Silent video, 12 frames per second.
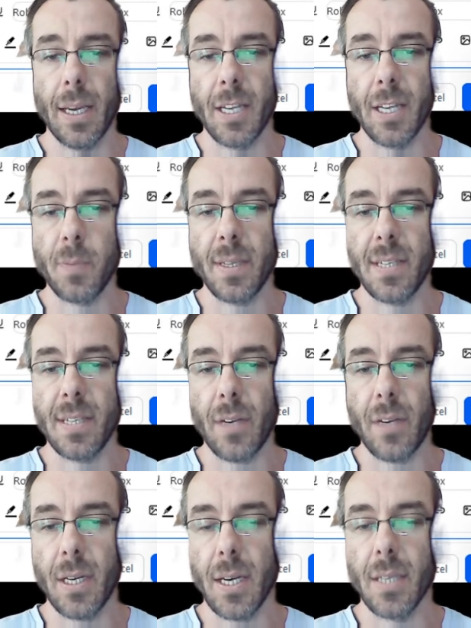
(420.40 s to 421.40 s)
it has been
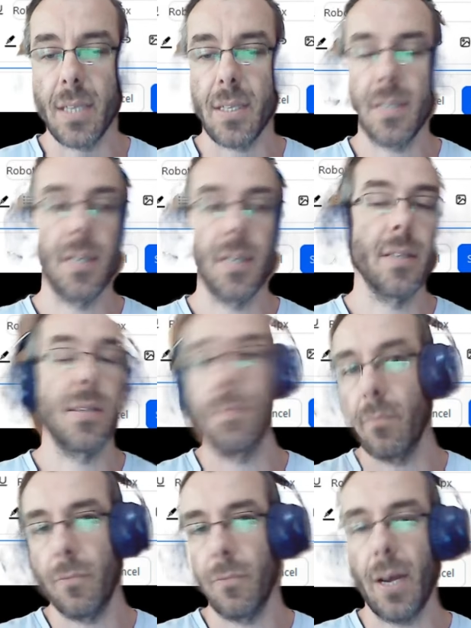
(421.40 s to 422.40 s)
7 years
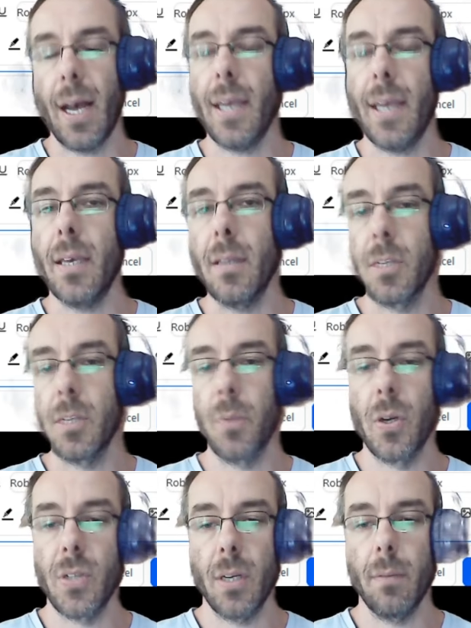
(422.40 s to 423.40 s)
since, i.e. this
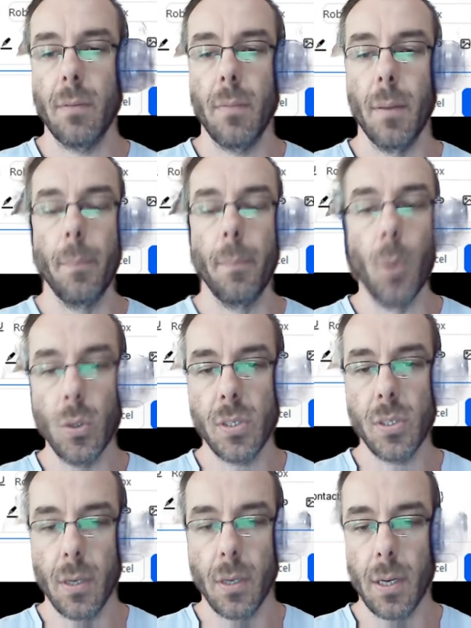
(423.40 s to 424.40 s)
person
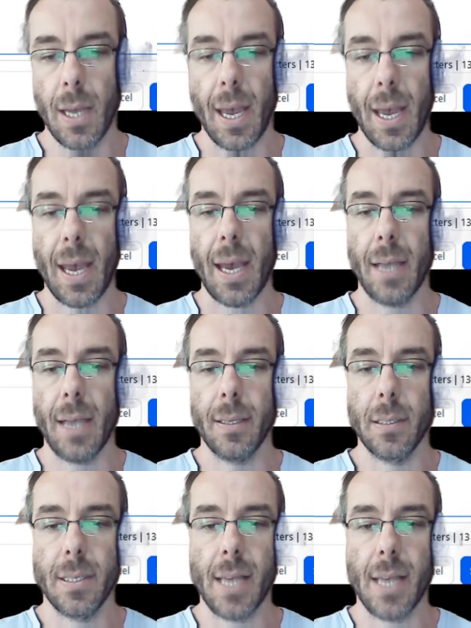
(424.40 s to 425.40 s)
bought,
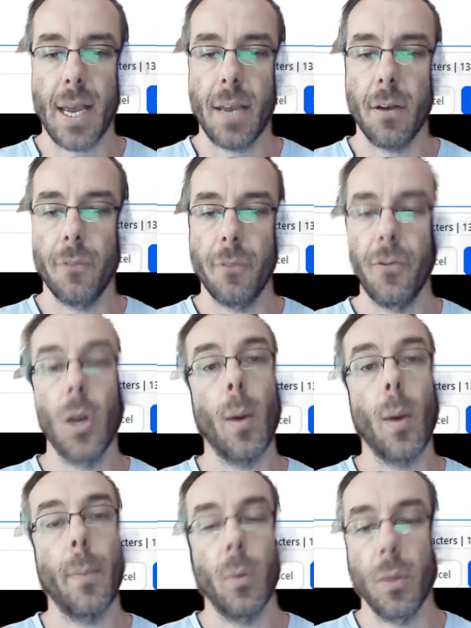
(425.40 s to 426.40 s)
and it'll say
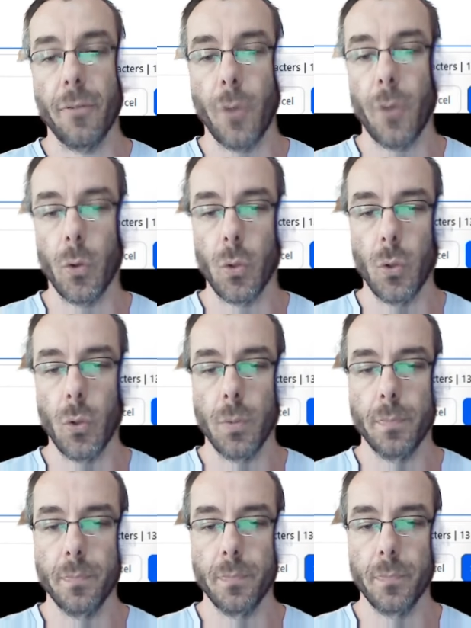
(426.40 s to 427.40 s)
follow up with a phone
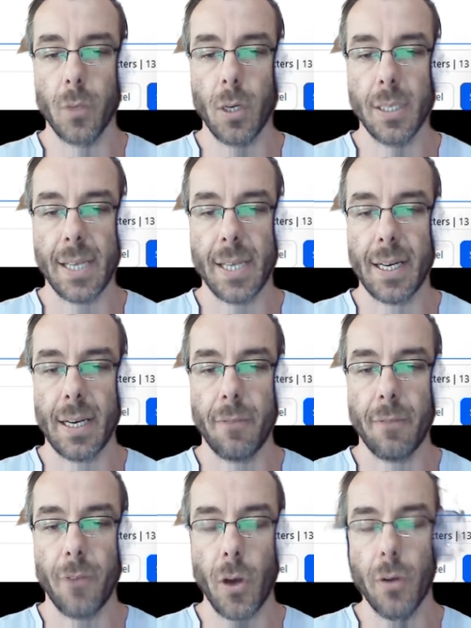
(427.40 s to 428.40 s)
call,
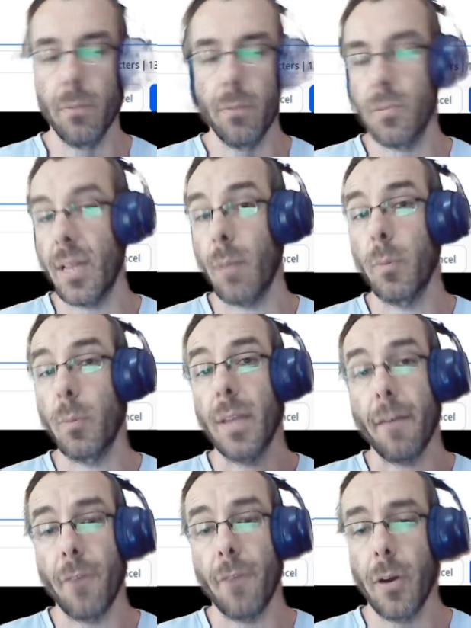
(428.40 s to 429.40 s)
contact phone. So that would be
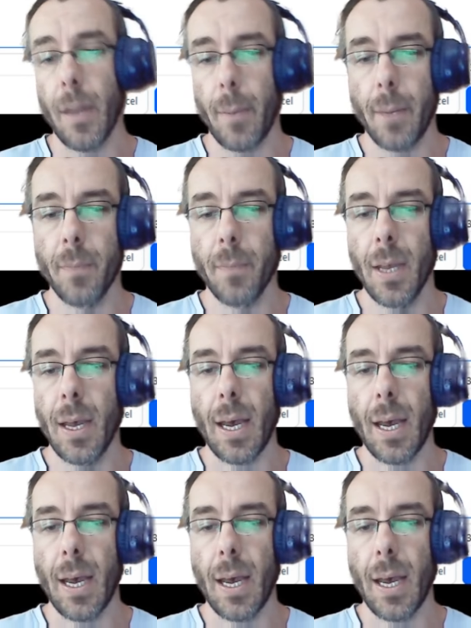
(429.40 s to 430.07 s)
their phone number,